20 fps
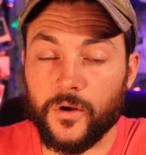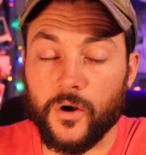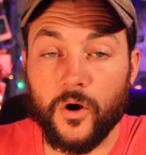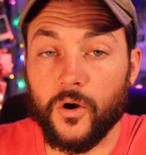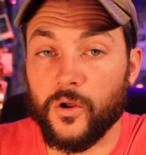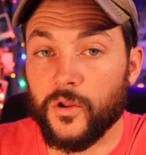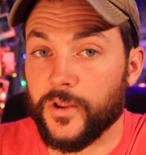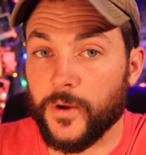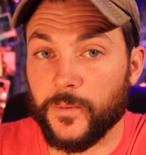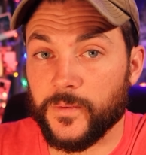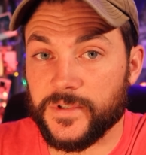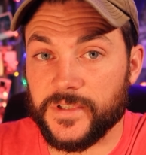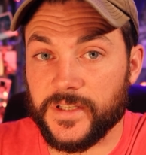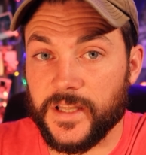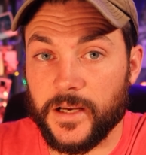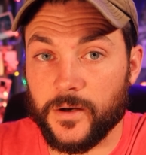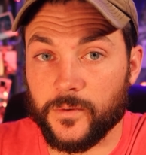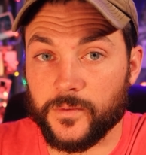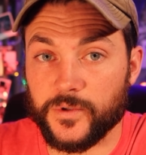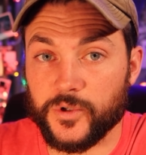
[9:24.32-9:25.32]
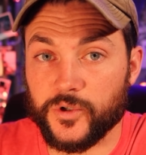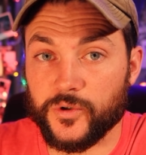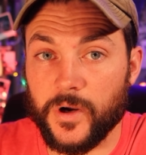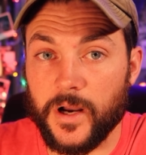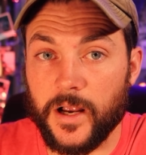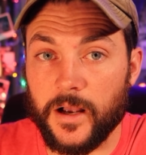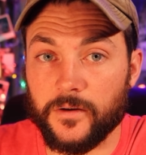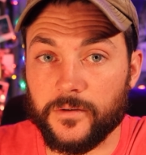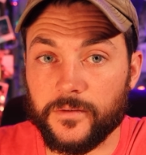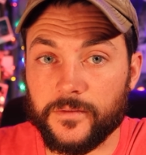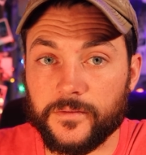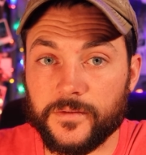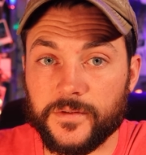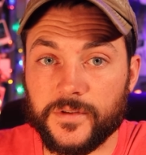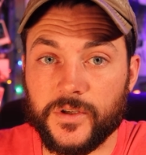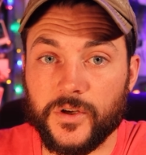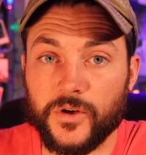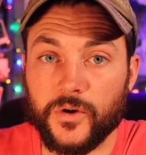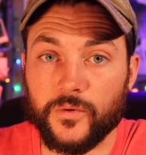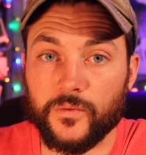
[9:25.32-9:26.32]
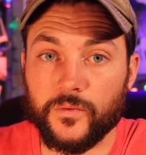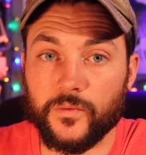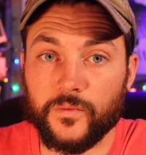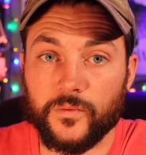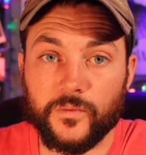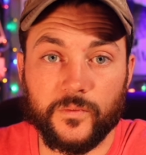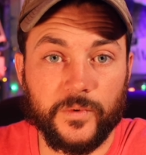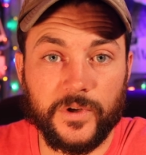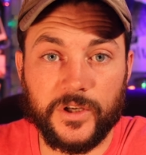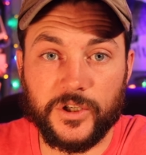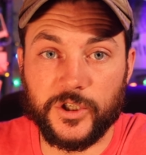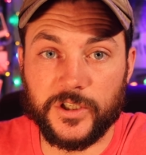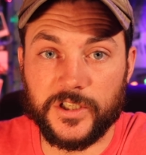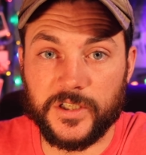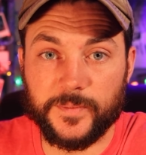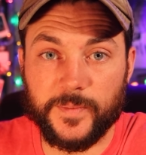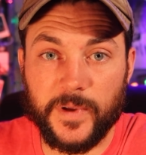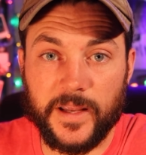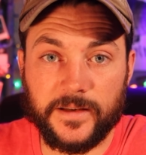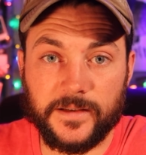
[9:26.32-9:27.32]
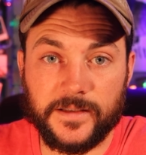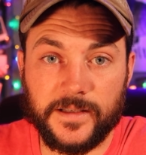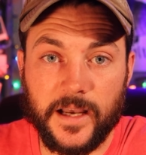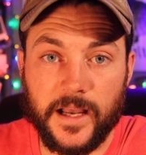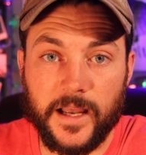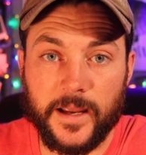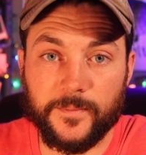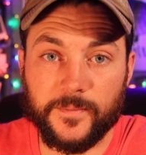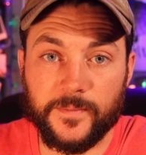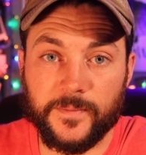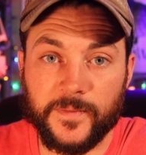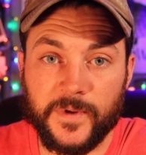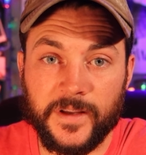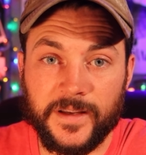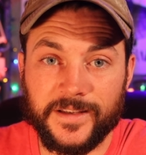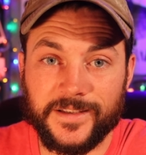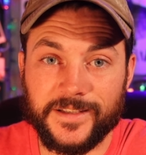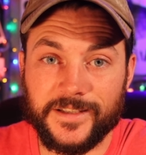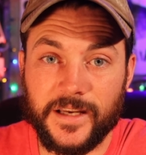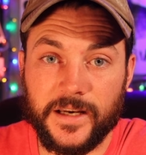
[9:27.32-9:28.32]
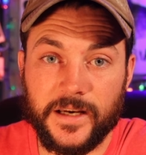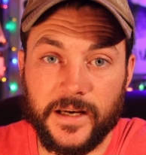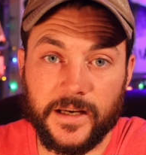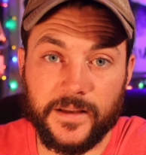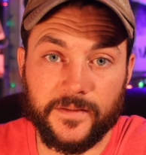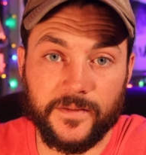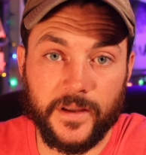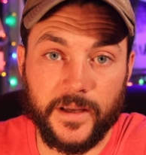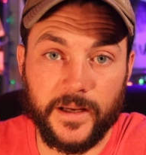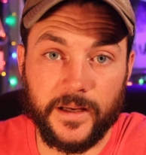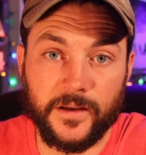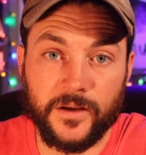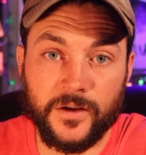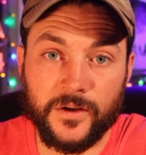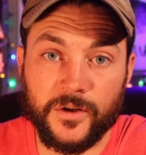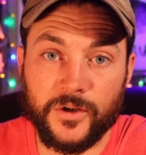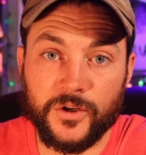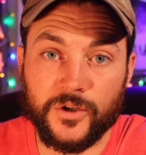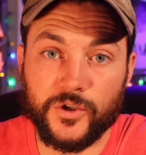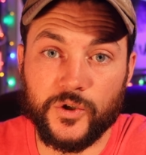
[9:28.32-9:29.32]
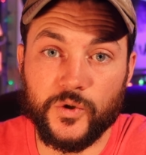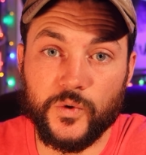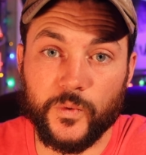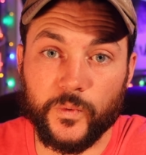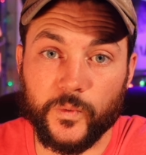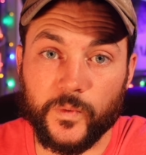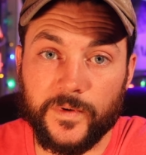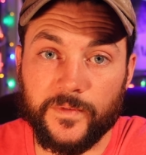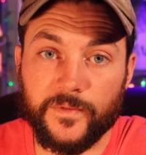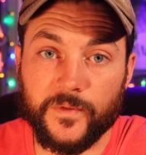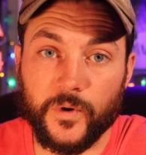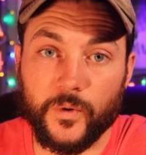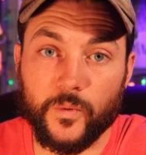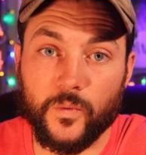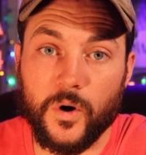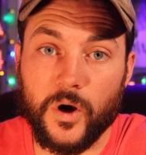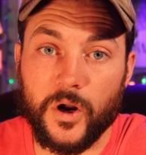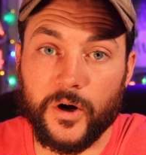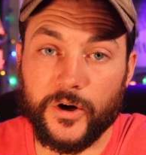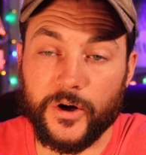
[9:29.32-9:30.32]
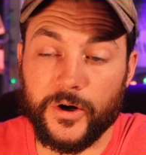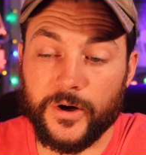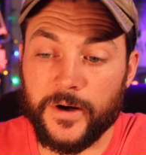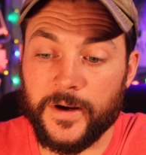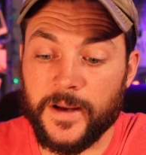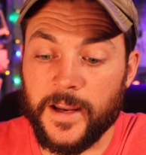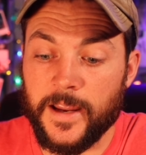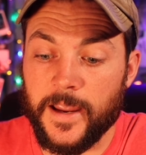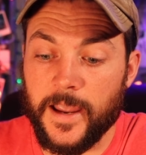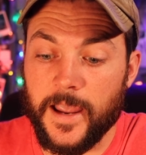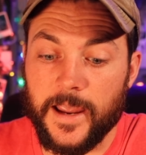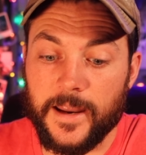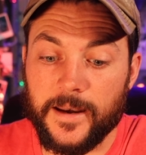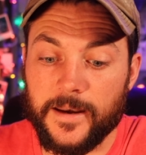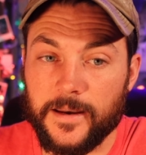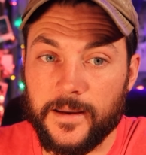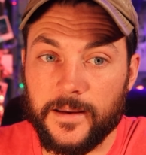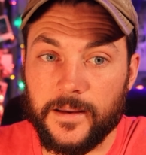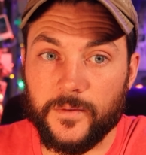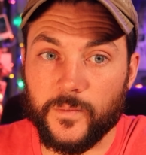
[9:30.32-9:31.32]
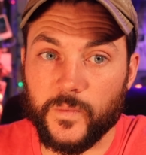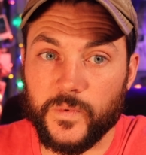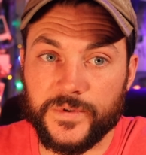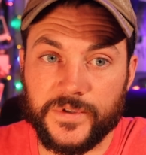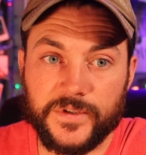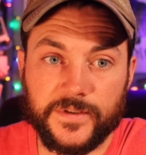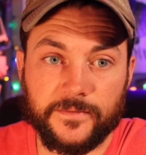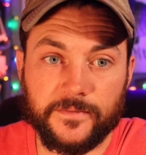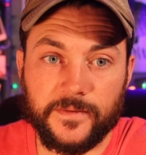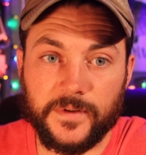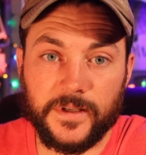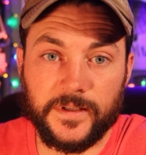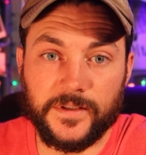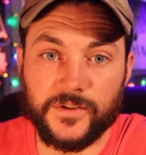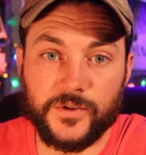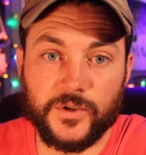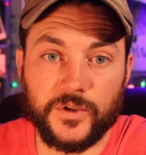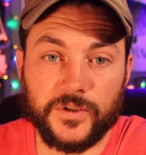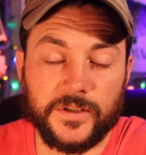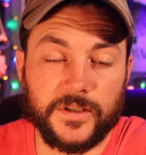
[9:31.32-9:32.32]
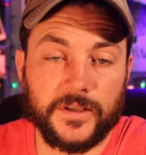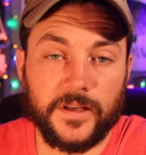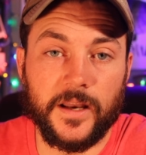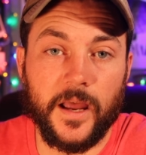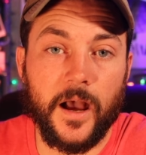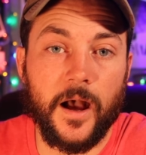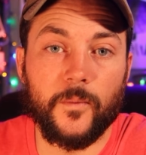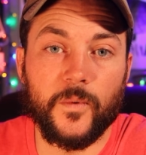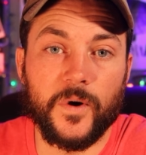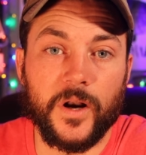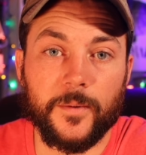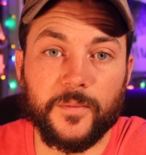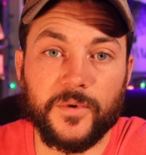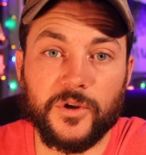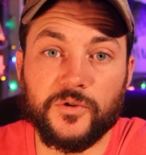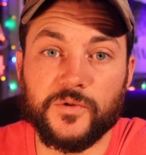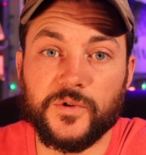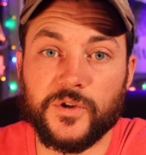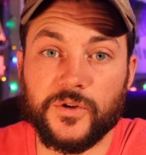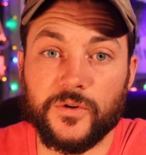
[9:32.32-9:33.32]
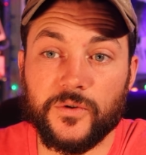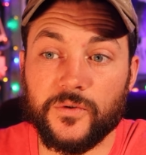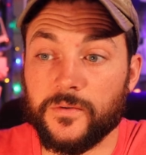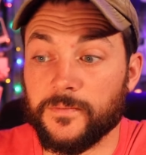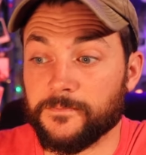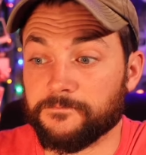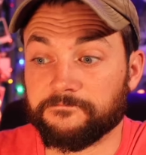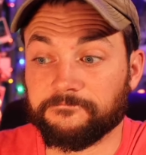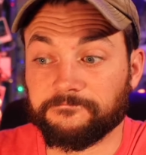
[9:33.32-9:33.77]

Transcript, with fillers: All that was there was trout. So we just spent time sitting in like two, three foot of water and it was, it's just not what I'm used to.